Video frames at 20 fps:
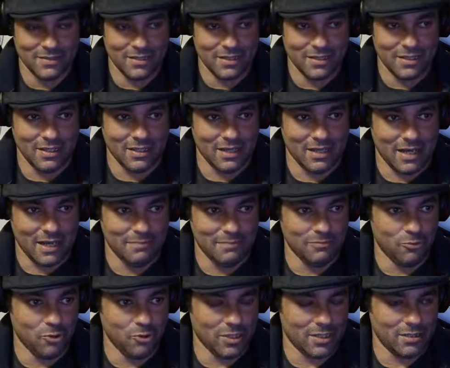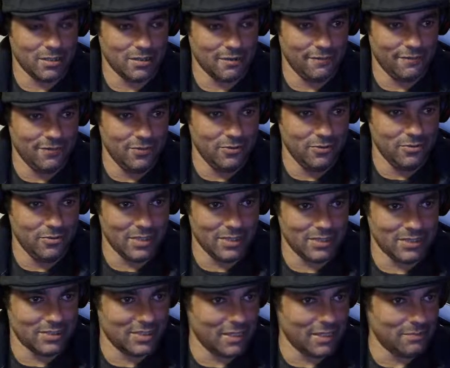I'm working on a few at the
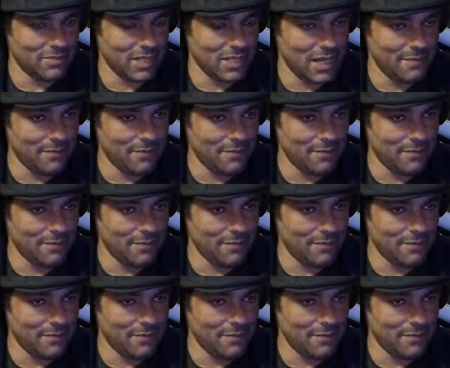same time